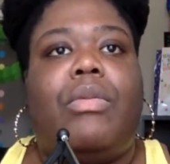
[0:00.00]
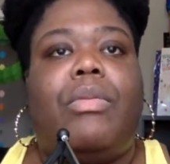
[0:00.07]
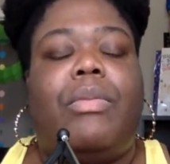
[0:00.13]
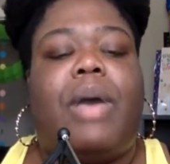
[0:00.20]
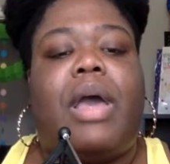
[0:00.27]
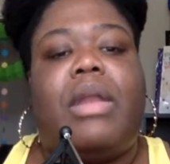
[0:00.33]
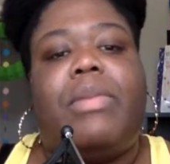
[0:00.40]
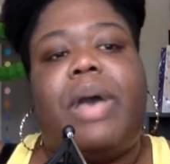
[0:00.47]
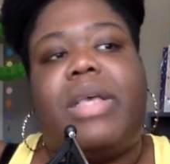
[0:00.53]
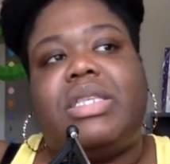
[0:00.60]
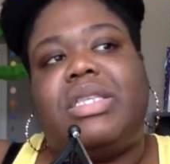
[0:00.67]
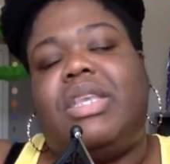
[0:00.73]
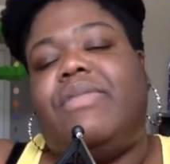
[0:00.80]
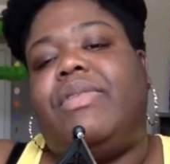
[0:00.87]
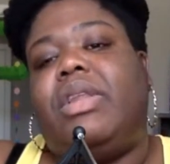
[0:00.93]
body
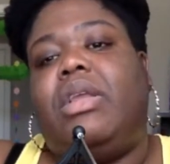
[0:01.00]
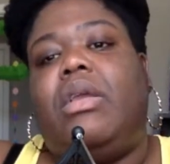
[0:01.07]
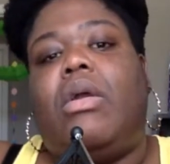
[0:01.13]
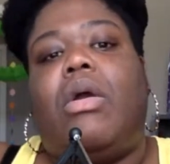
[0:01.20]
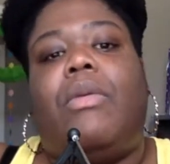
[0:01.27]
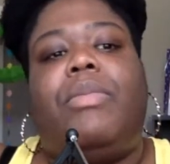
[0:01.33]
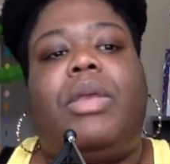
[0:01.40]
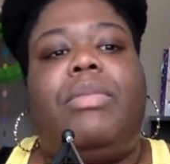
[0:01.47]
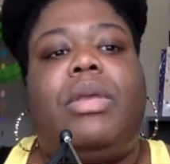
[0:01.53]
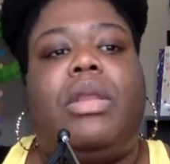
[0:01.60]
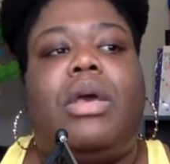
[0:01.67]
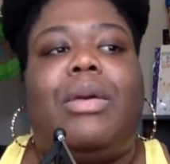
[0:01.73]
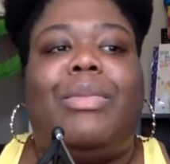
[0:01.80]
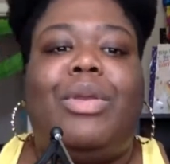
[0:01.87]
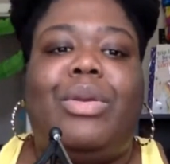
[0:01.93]
positivity or
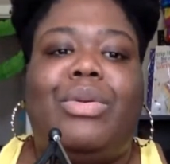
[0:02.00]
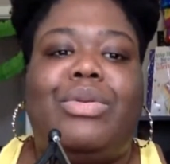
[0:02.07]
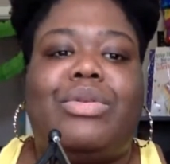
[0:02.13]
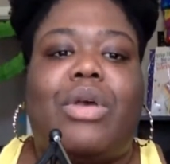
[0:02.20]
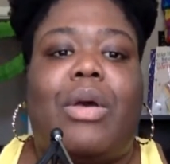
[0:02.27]
BBWs